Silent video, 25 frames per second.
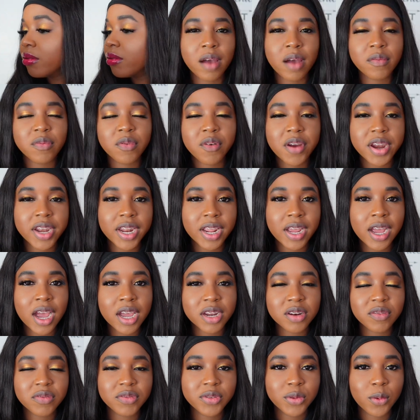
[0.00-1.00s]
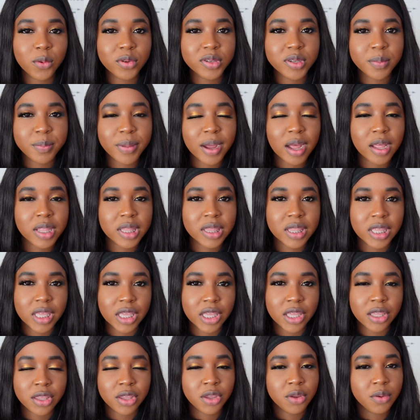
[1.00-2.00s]
I've already kind of talked about the
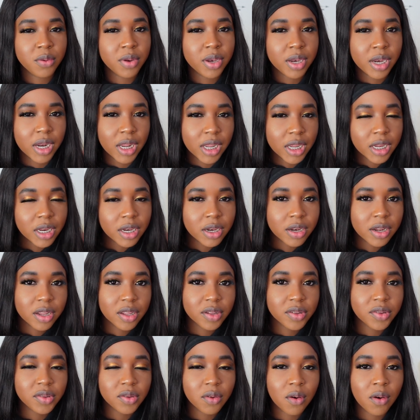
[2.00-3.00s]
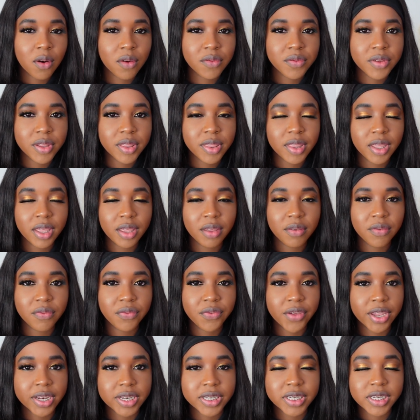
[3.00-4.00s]
uniqueness of the
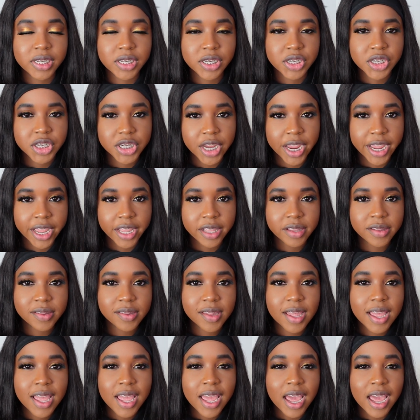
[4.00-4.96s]
Fenty shades